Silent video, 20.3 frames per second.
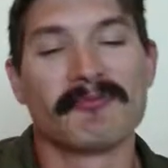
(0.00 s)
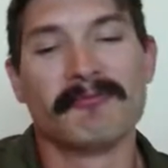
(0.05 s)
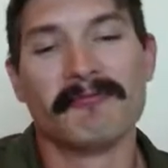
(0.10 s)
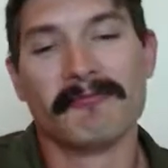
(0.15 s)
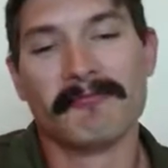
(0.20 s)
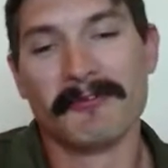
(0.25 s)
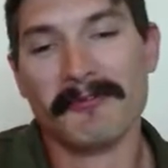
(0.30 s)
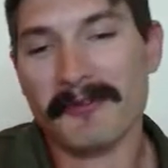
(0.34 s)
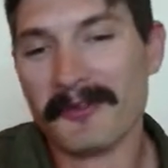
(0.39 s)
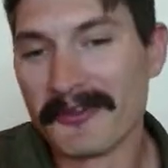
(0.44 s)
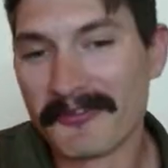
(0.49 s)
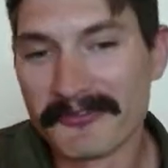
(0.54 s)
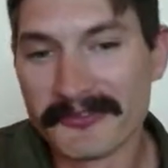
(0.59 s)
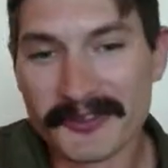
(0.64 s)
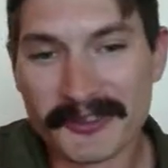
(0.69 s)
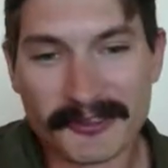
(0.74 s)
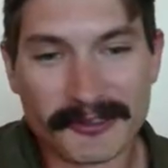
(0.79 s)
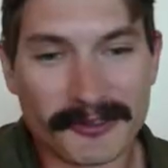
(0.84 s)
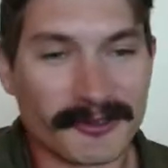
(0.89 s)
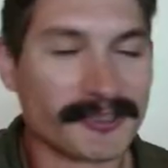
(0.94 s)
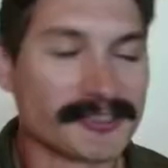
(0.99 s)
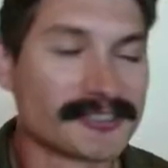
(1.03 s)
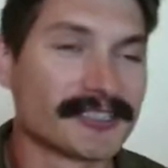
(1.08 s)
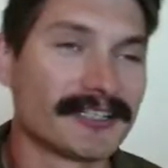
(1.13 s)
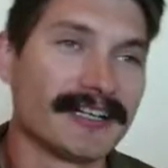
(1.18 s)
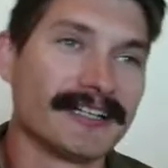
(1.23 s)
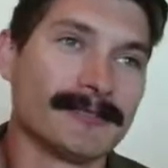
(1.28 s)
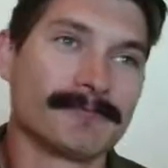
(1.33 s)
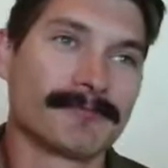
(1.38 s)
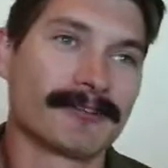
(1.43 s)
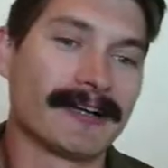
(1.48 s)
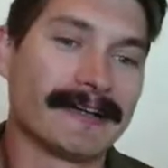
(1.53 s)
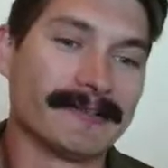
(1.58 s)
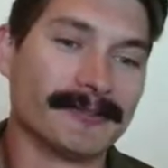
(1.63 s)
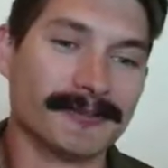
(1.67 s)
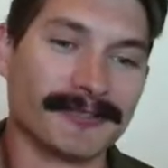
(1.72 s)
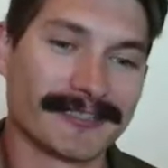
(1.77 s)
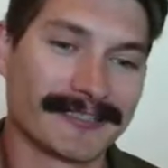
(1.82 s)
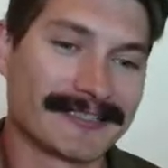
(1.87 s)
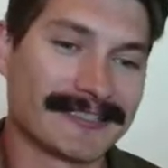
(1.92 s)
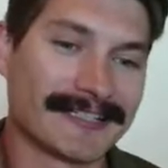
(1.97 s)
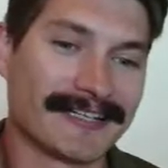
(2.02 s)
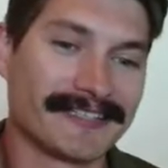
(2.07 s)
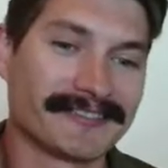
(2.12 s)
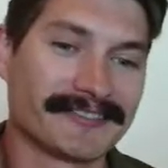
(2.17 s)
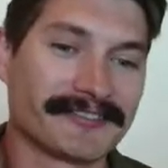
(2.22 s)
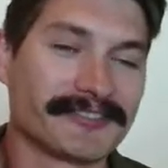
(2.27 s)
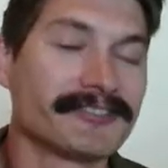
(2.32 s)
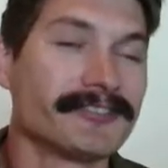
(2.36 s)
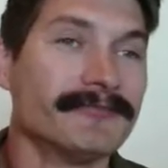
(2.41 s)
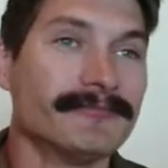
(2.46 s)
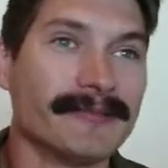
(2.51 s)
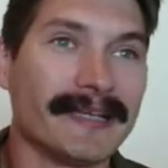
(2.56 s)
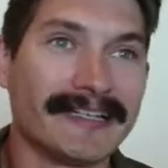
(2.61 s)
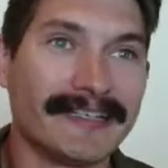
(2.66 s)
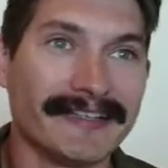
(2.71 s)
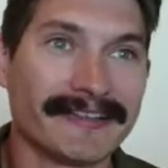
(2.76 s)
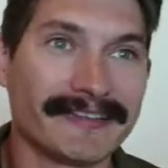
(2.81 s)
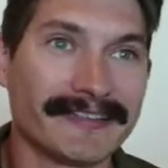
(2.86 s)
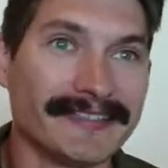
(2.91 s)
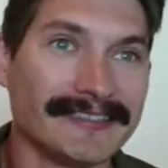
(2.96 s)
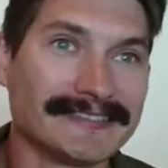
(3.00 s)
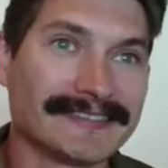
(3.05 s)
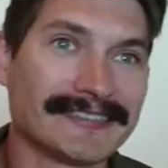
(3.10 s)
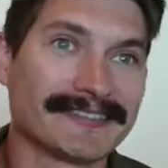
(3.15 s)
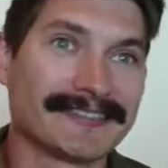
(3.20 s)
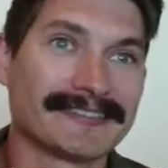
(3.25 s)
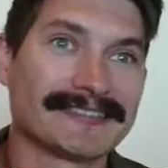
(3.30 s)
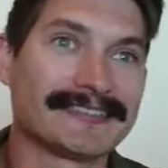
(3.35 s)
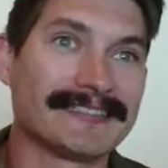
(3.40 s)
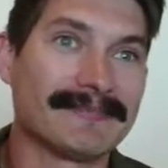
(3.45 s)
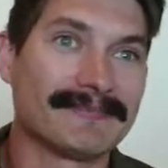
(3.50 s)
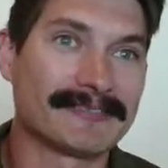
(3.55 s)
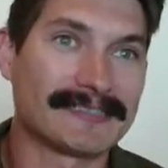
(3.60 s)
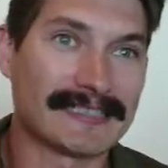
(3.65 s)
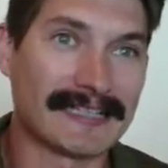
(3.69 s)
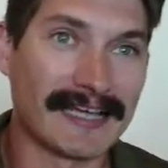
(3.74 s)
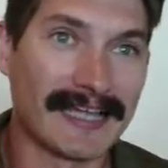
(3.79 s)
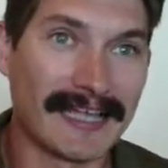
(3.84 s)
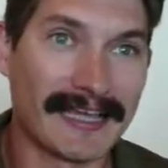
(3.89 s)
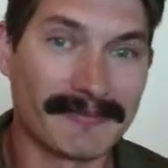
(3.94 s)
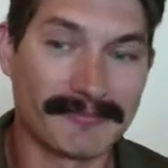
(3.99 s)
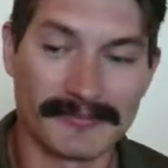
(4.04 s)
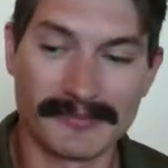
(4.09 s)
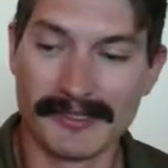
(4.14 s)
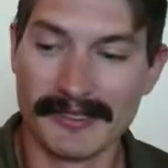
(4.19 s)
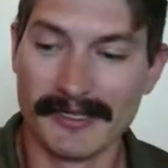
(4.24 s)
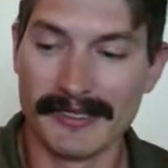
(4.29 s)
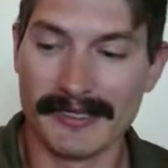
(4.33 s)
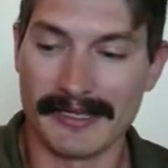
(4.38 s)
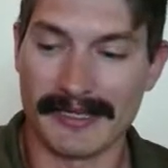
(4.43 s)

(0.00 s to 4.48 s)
If you're trying to prioritize too many things at the same time,